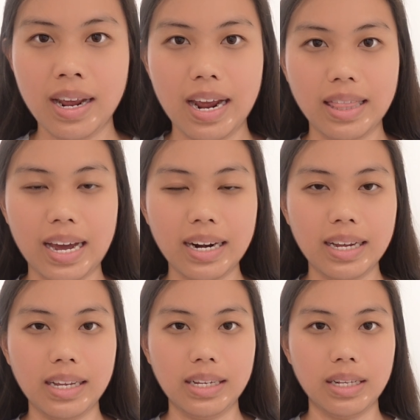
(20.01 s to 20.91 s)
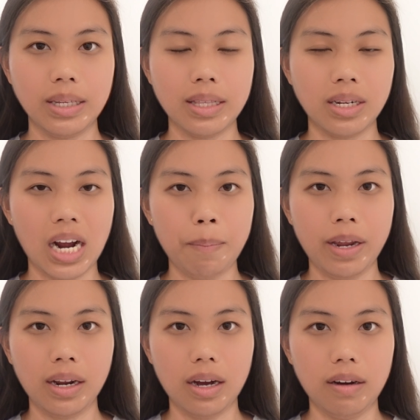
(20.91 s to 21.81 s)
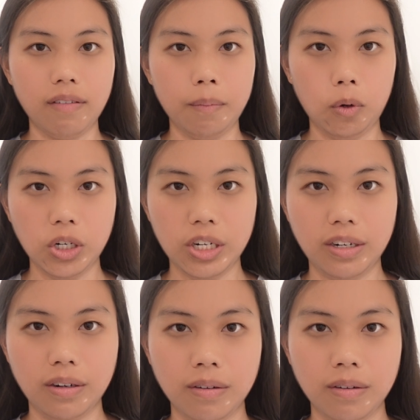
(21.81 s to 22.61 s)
and that is the topic of abortion.